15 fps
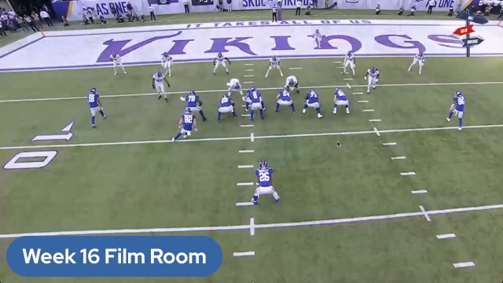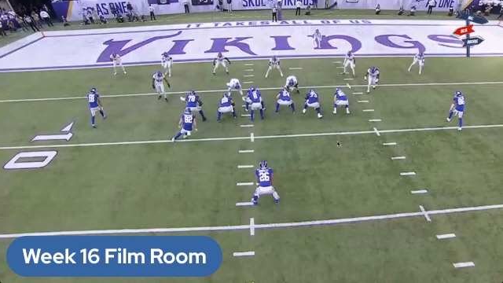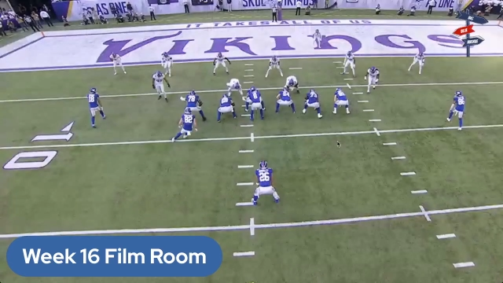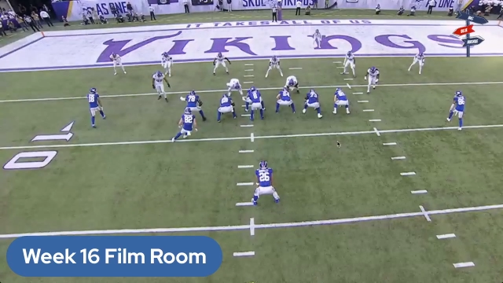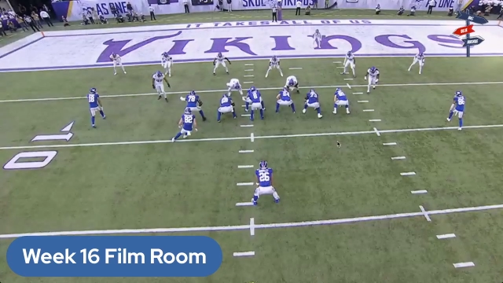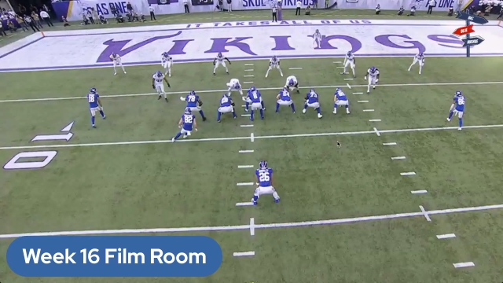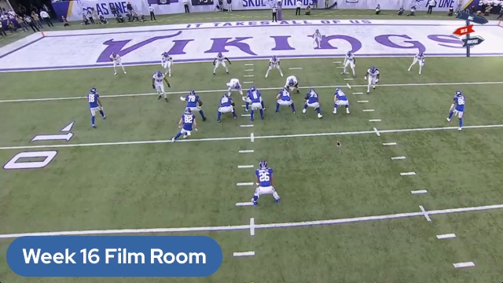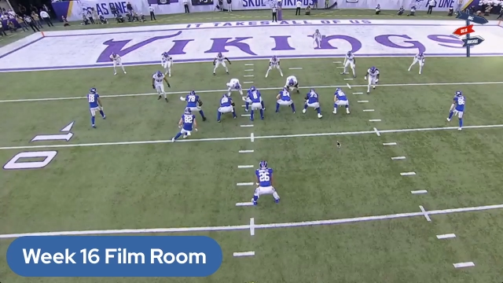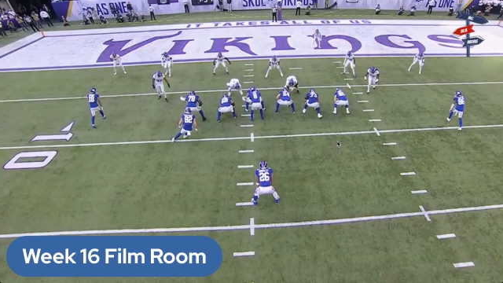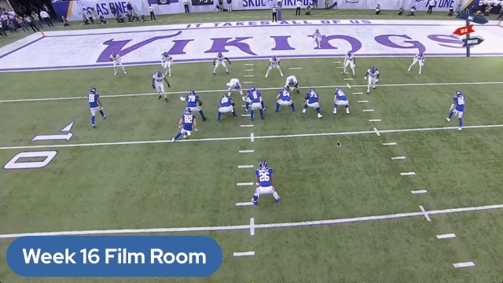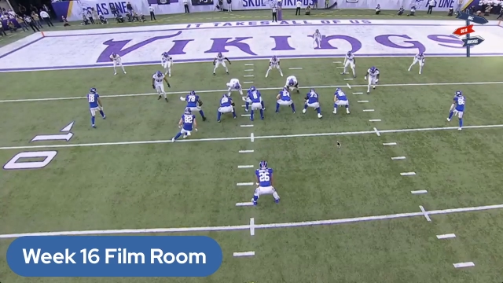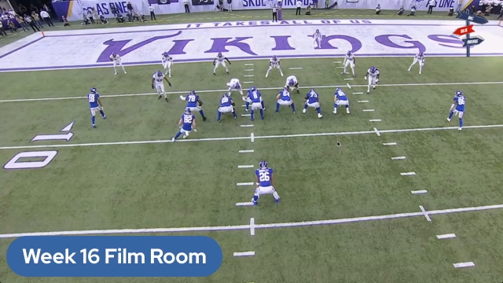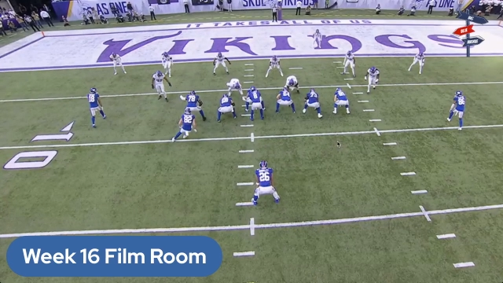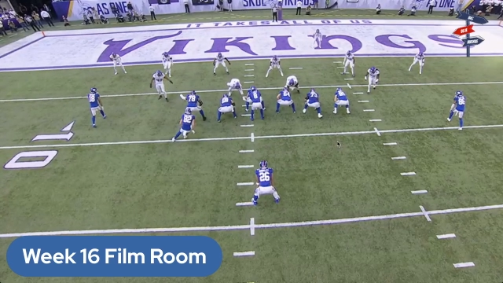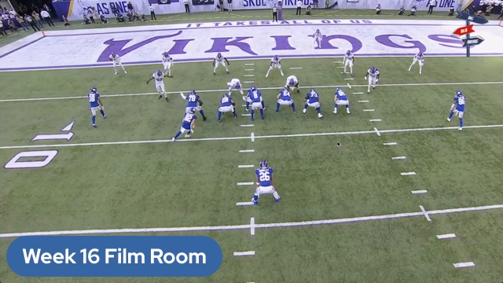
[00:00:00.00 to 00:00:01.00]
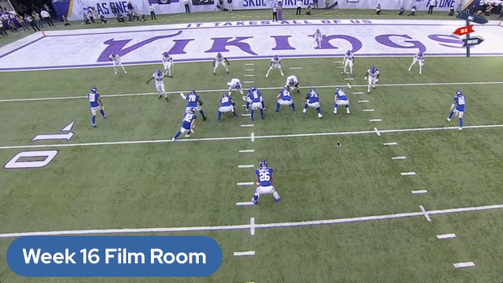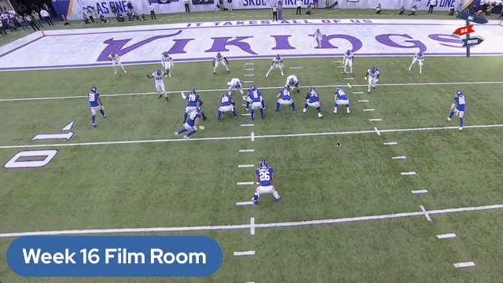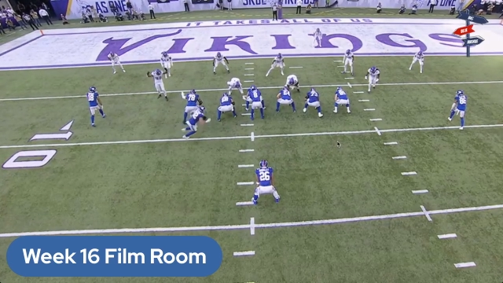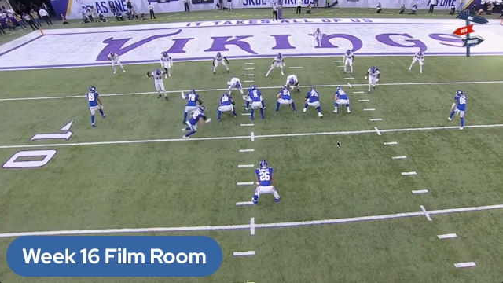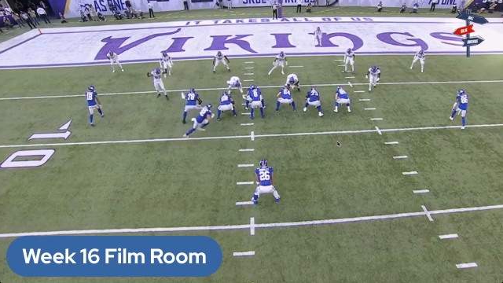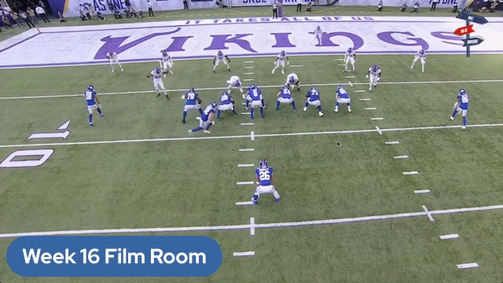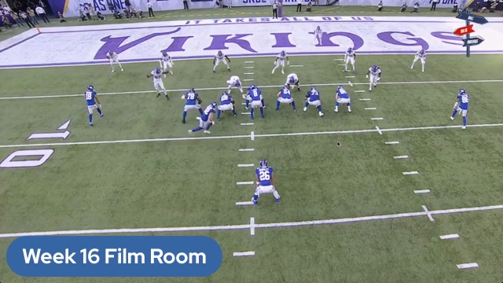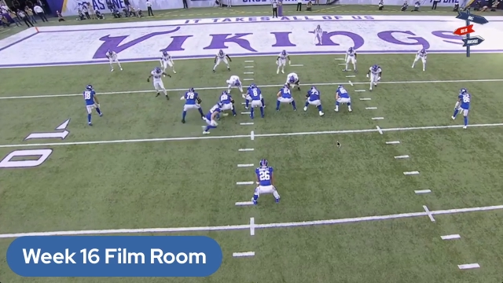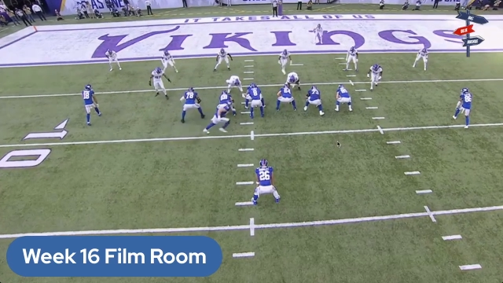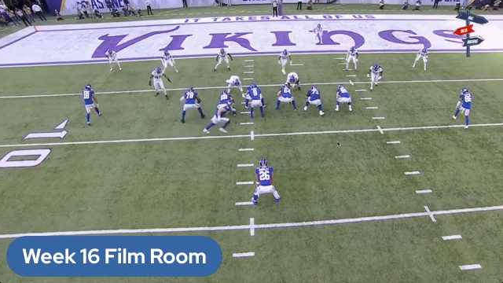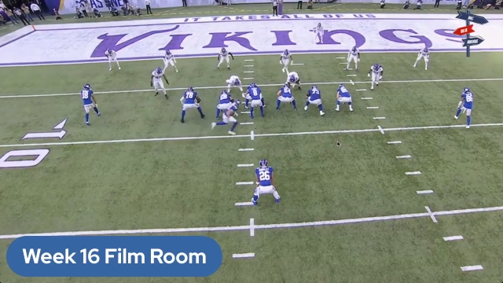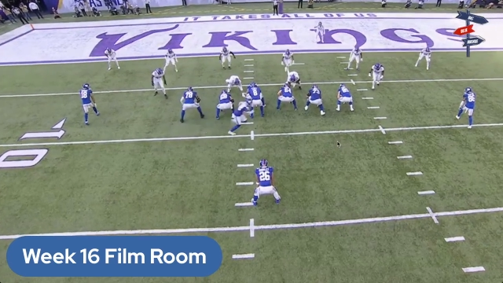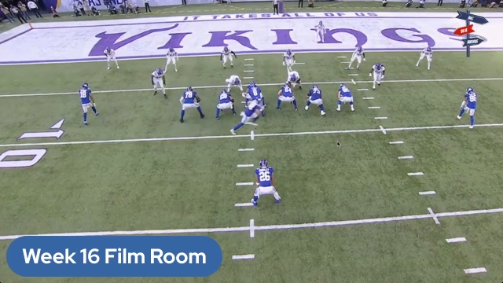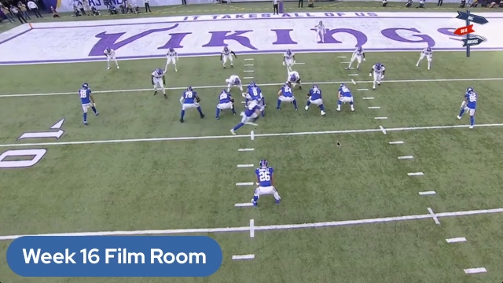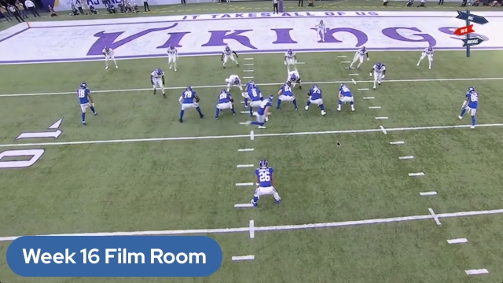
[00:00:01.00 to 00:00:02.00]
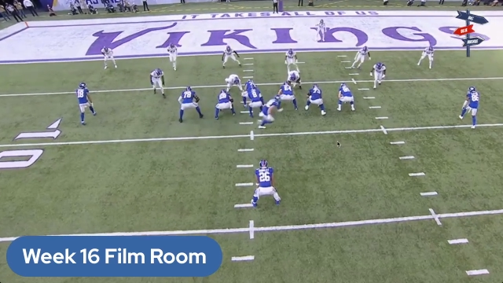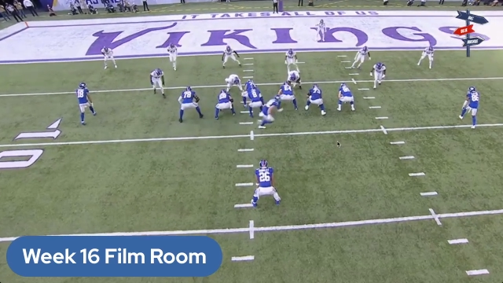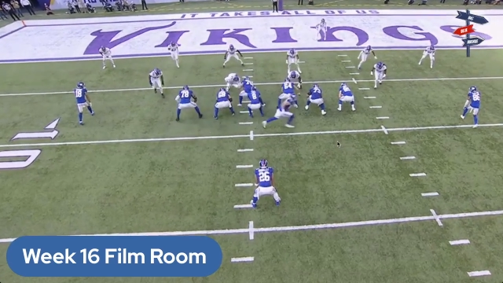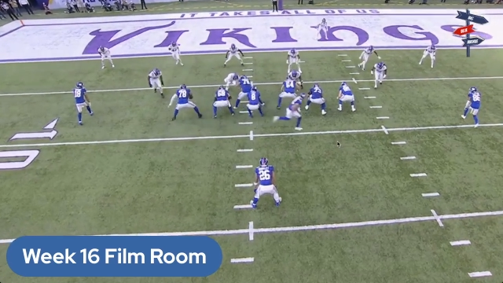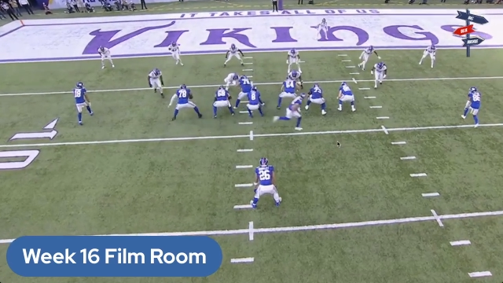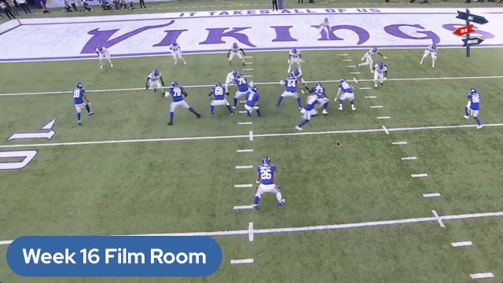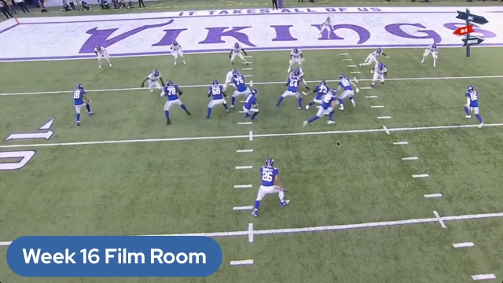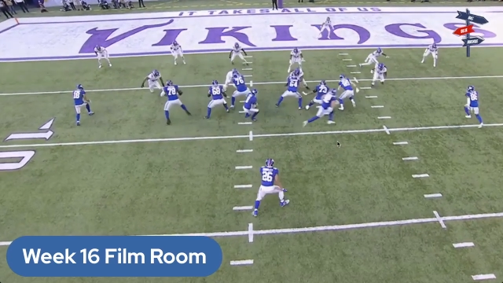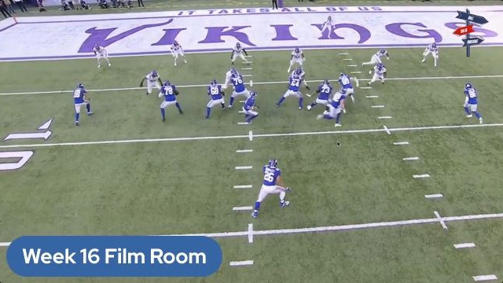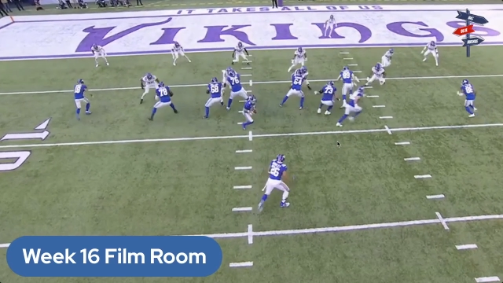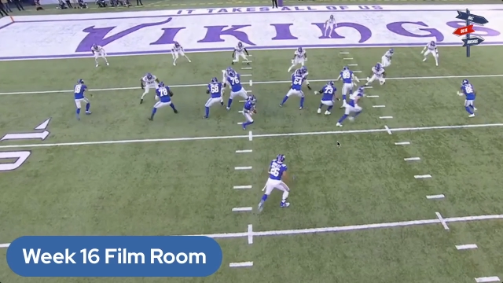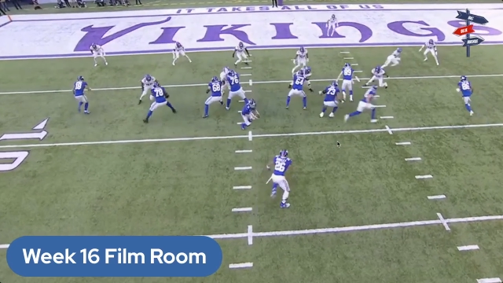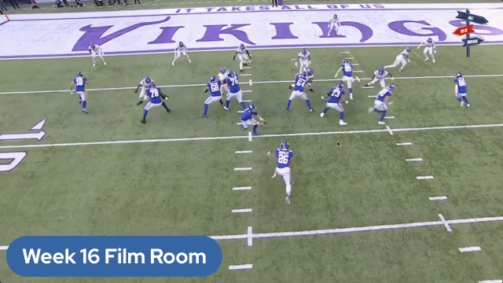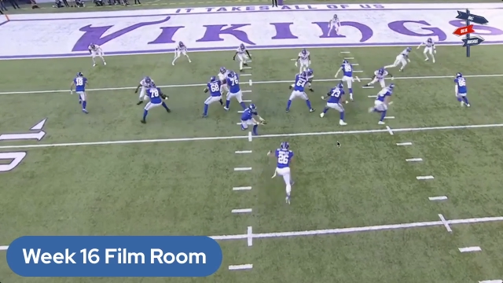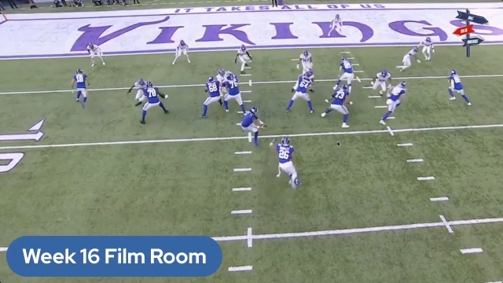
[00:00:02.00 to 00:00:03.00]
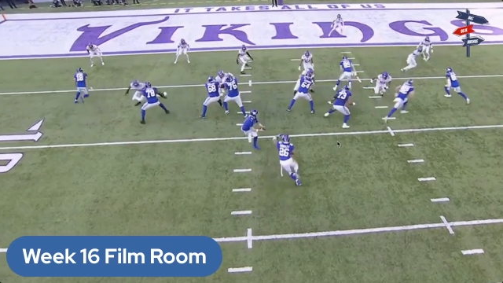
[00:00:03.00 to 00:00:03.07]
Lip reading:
[unreadable: no face in view]